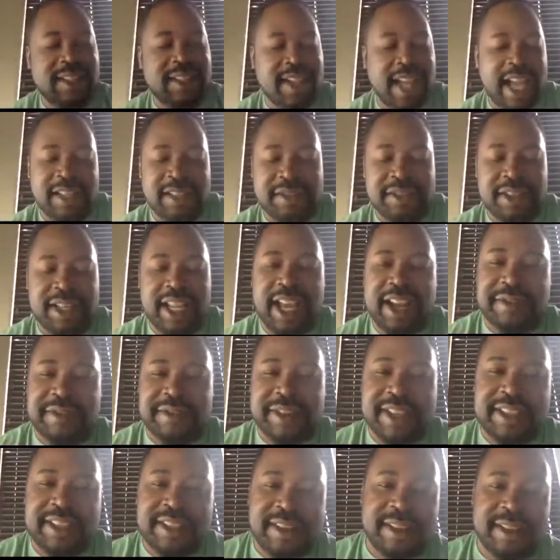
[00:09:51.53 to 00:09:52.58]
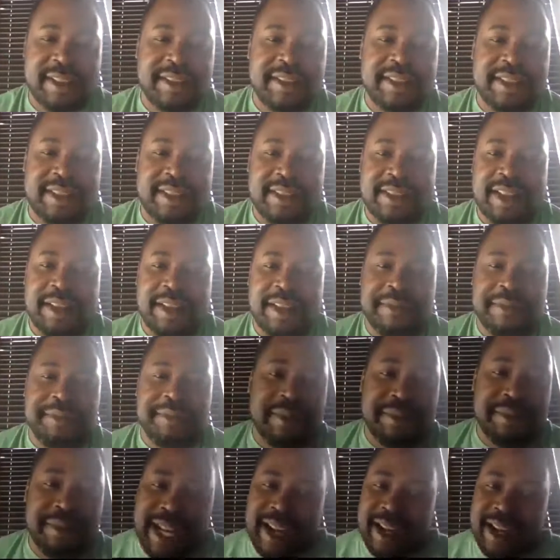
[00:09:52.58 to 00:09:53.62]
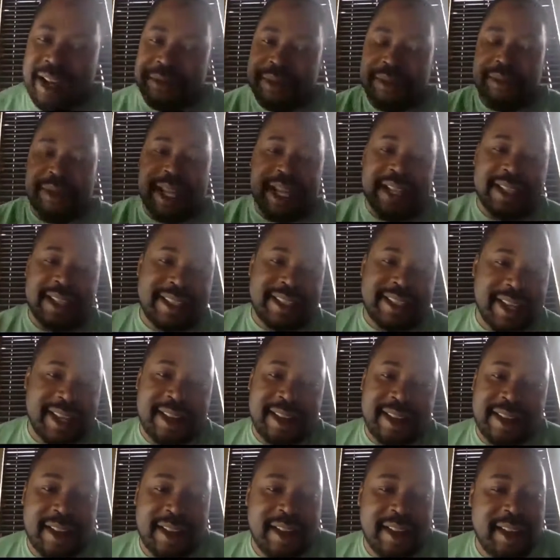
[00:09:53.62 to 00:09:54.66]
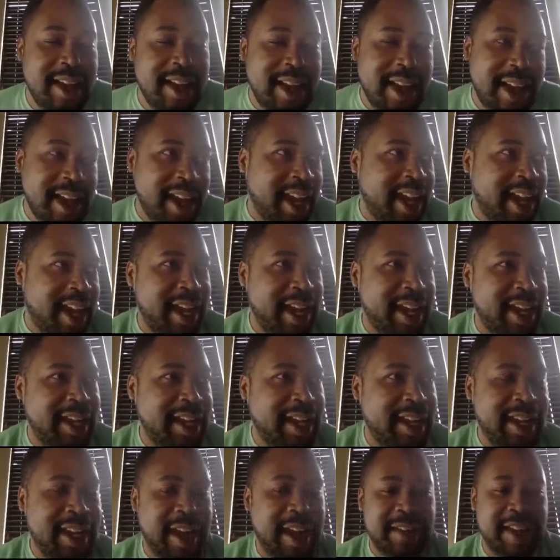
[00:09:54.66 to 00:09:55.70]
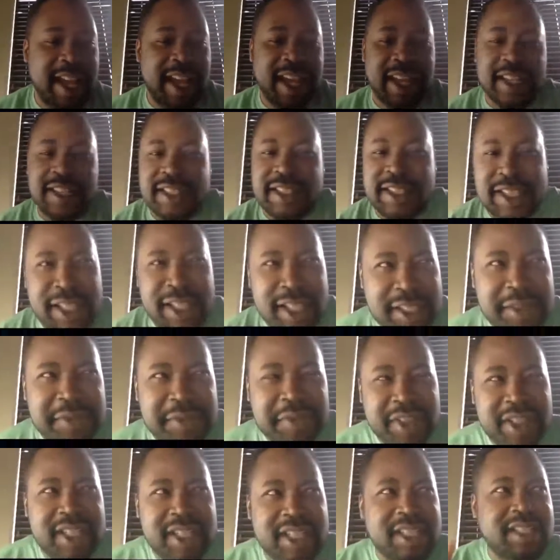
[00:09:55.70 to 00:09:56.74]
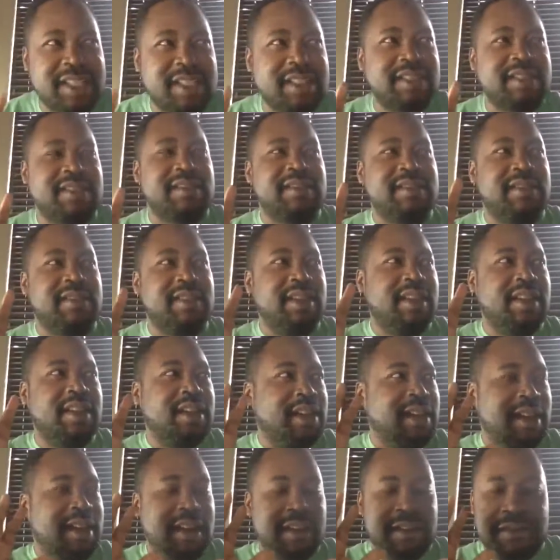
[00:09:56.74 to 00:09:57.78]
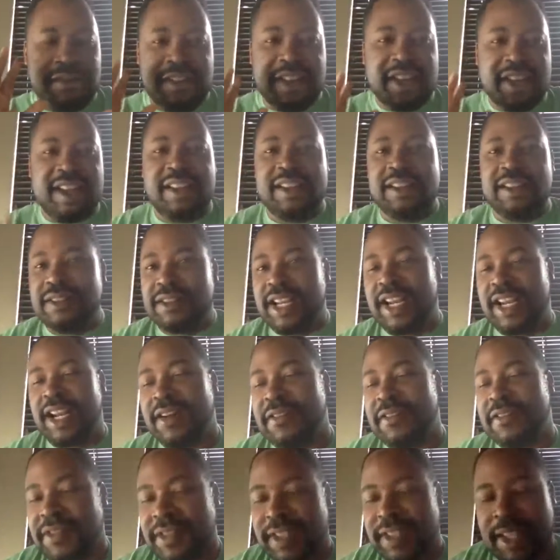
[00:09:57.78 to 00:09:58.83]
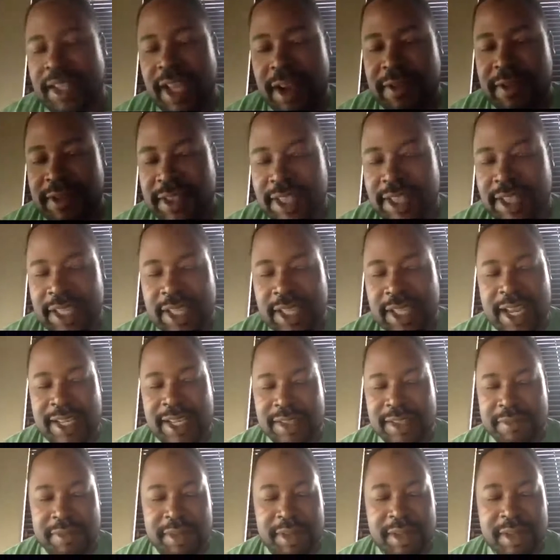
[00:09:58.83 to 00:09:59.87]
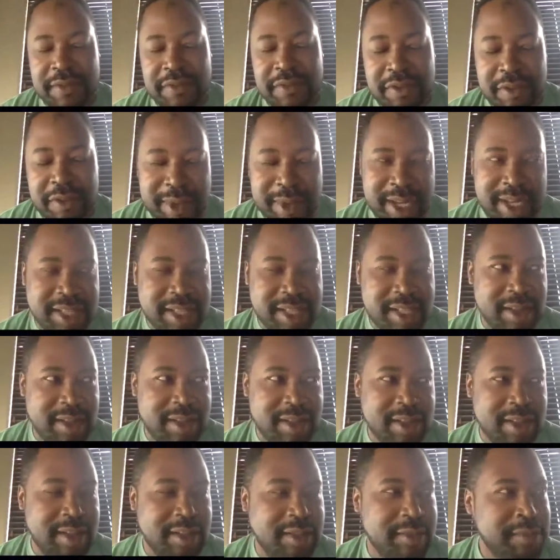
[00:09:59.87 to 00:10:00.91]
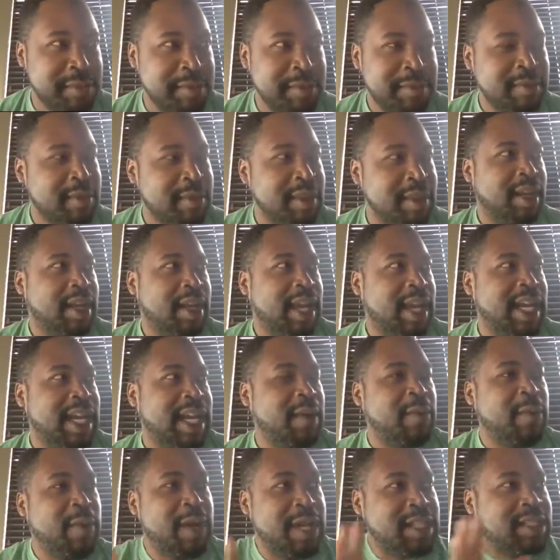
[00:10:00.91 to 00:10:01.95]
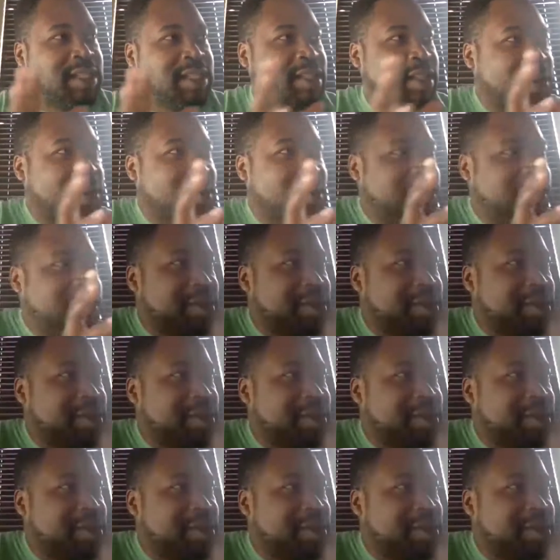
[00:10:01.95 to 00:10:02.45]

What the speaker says: I do a lot of research. I'm in blockchain, and I had just finished a video that I was looking at some information on, and I went to go